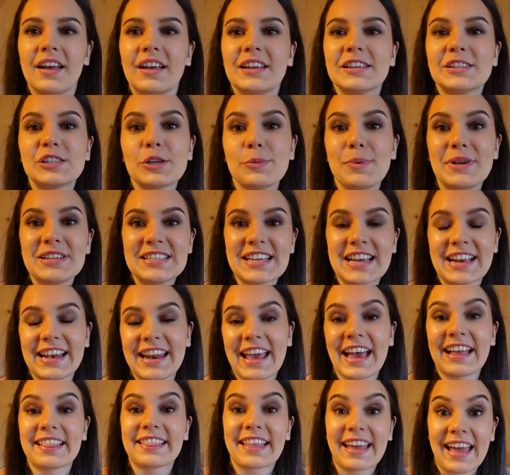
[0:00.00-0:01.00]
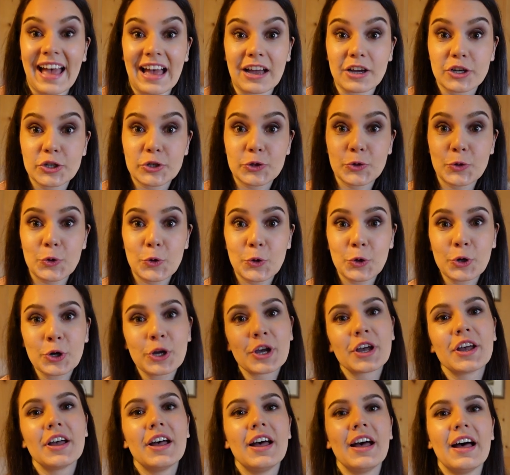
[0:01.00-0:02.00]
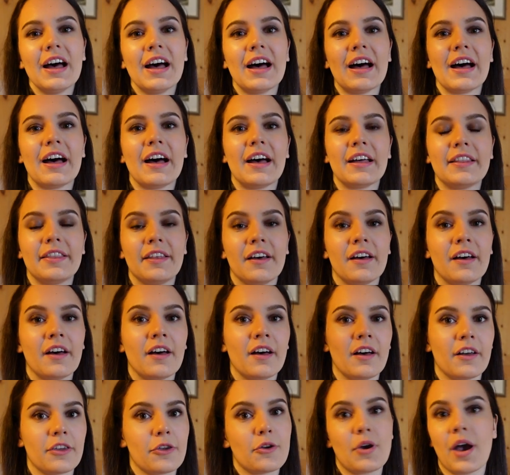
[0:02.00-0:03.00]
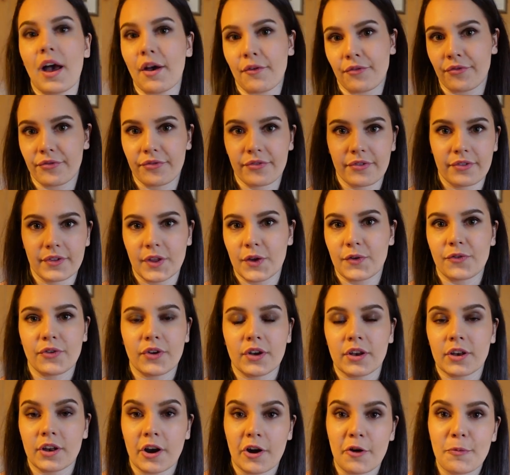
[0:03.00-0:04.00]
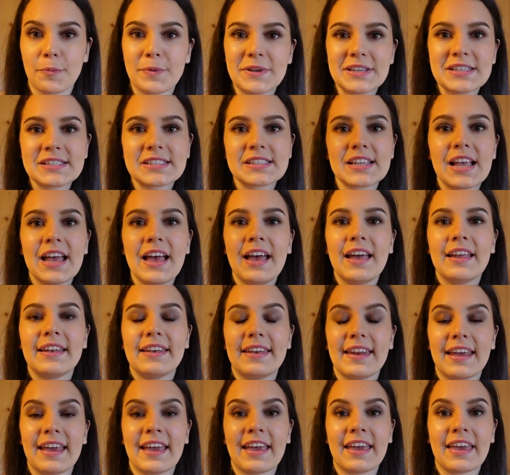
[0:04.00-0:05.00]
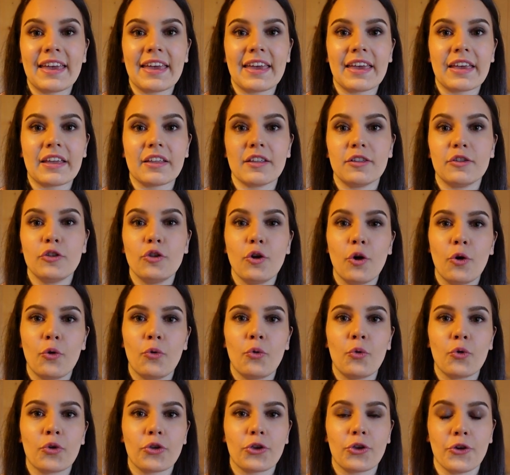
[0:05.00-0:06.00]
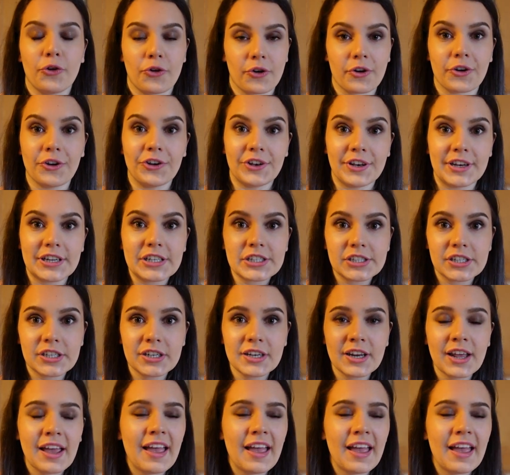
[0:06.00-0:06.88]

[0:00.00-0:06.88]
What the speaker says: So basically, at the Gangschulung, you have different therapists. They know your condition